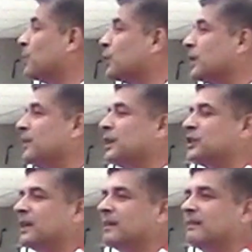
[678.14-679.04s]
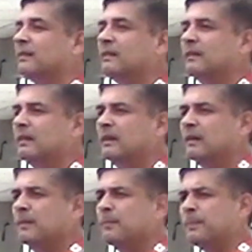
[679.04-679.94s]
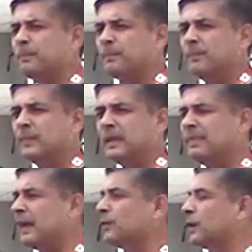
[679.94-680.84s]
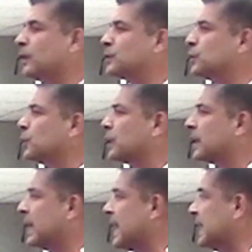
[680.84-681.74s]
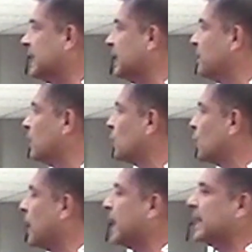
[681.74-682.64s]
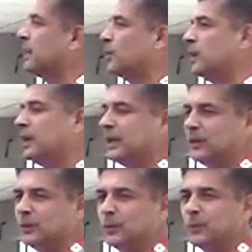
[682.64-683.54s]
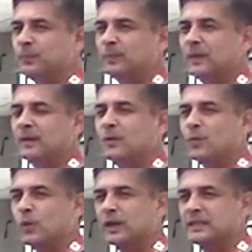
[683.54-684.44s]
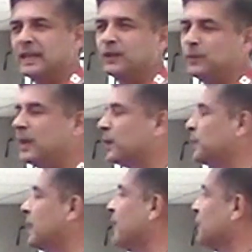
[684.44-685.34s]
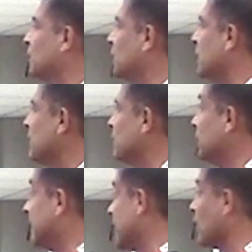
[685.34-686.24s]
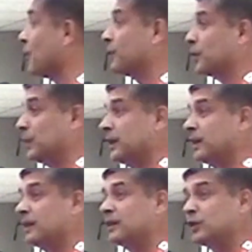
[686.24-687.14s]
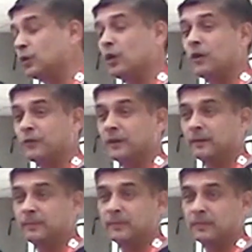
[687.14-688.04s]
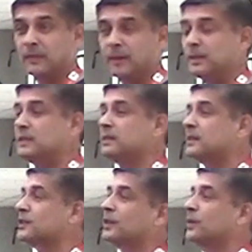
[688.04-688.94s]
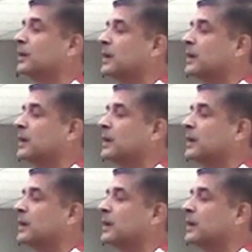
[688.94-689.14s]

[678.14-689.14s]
motivation, in that will also clarity about why the word Hindu. What is that we can offer, we should offer. Amitji's session